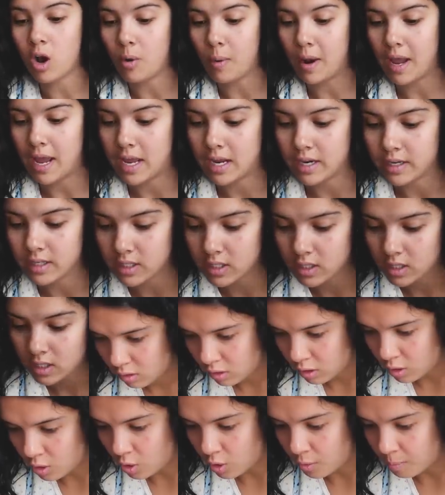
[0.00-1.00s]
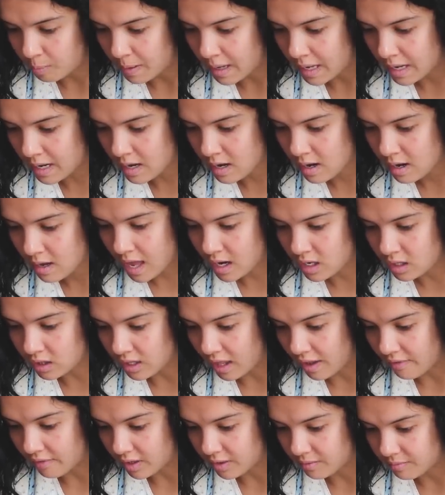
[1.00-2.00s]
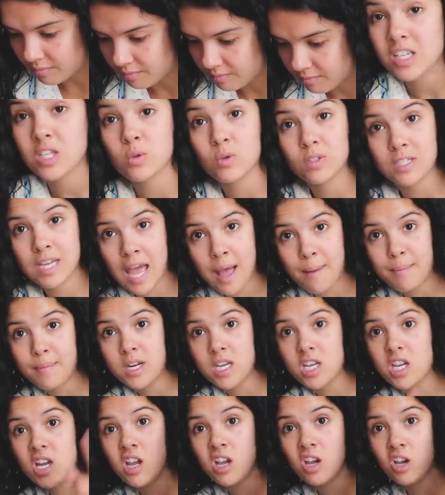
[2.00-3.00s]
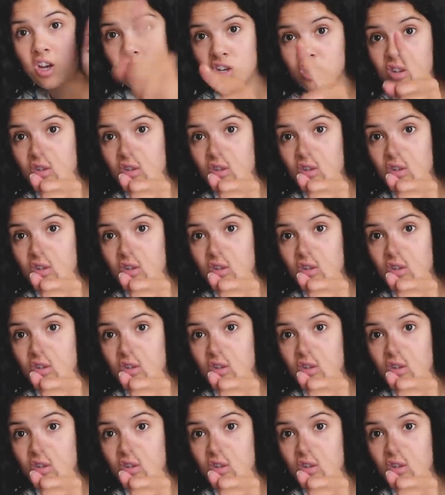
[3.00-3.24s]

Oh, and go to bed at 11. This one's happening,